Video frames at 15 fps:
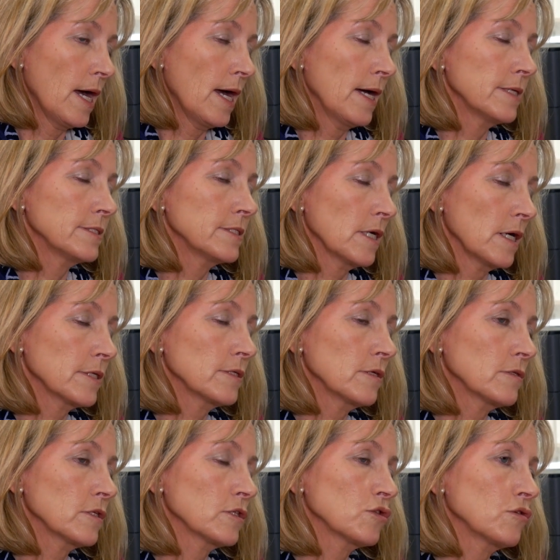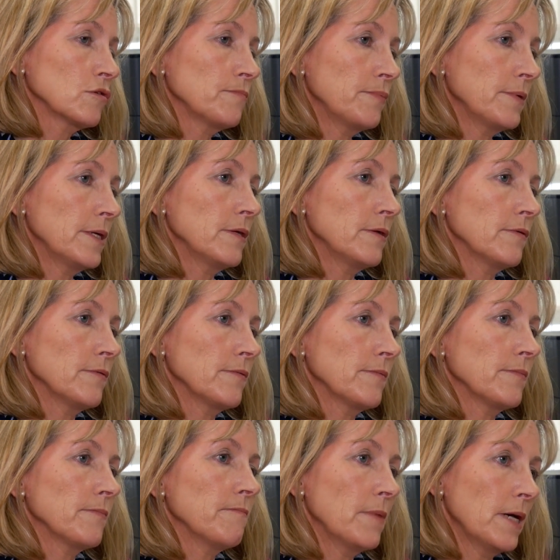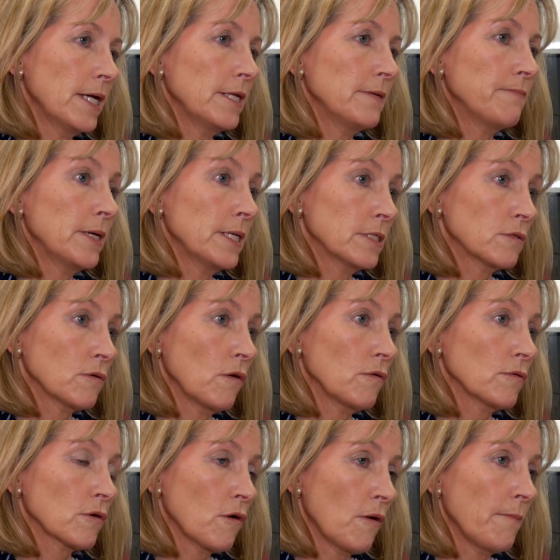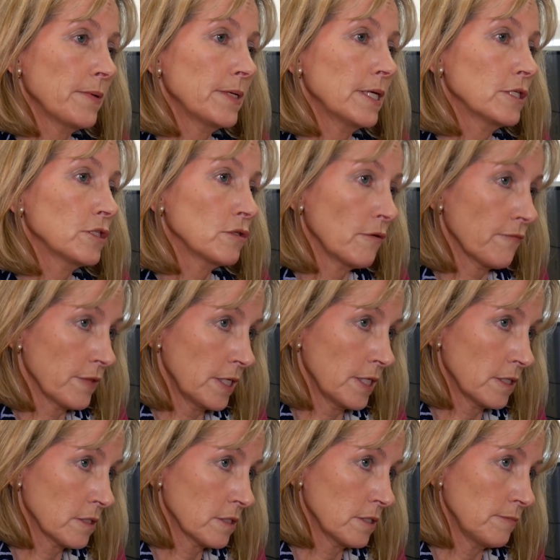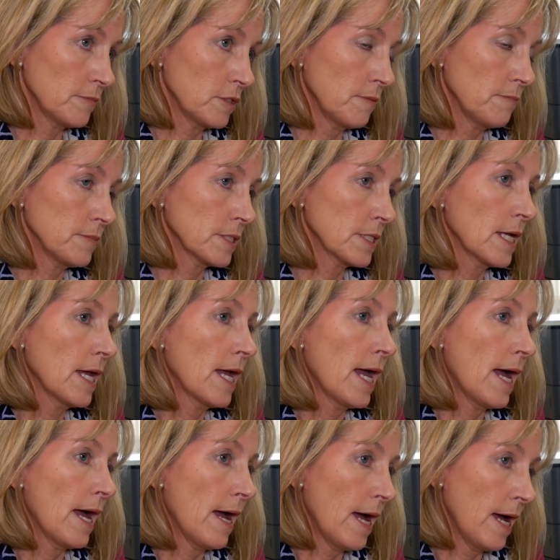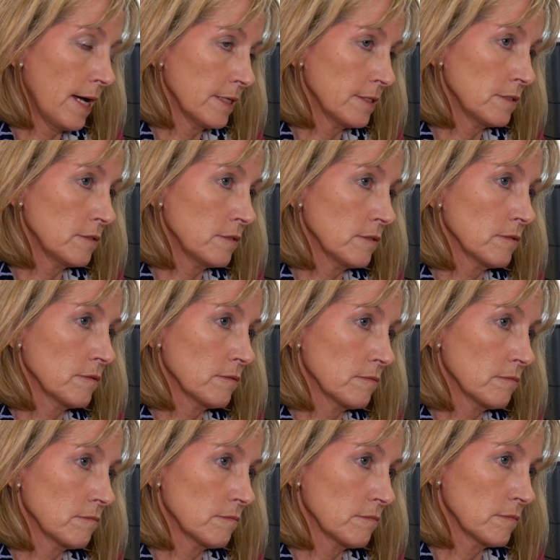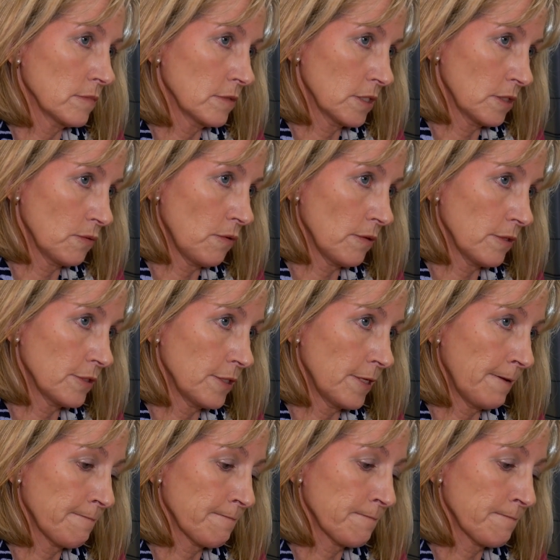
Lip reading: And diagnosis should be made based on a combination of clinical symptoms and serology.